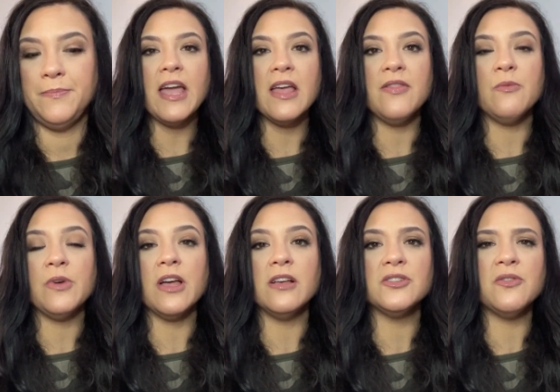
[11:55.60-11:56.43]
And then we
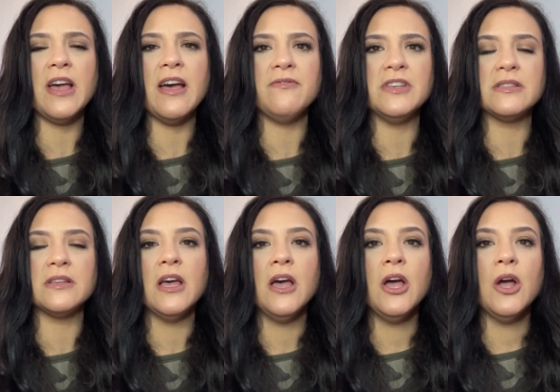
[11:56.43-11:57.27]
also have this
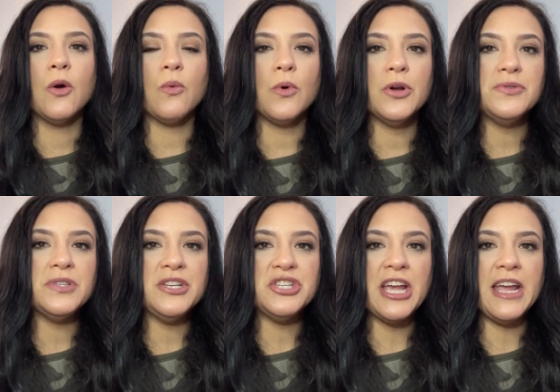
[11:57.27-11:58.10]

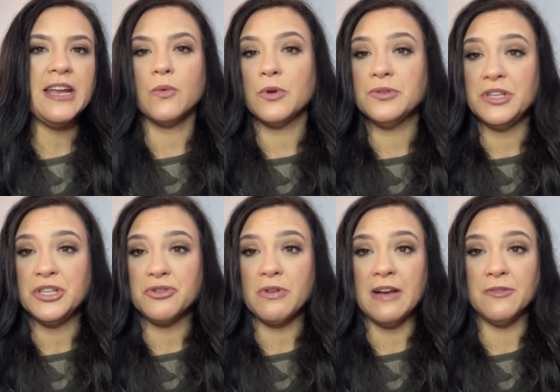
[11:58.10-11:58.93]
Rosie Jane Rosie
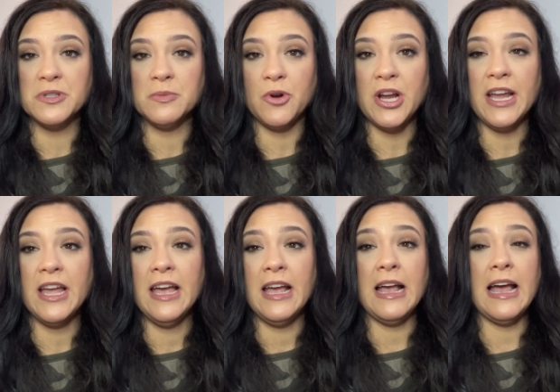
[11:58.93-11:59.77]
Travel Spray.
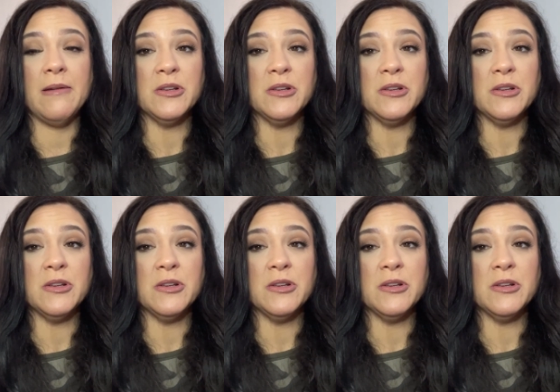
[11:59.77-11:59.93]
I'm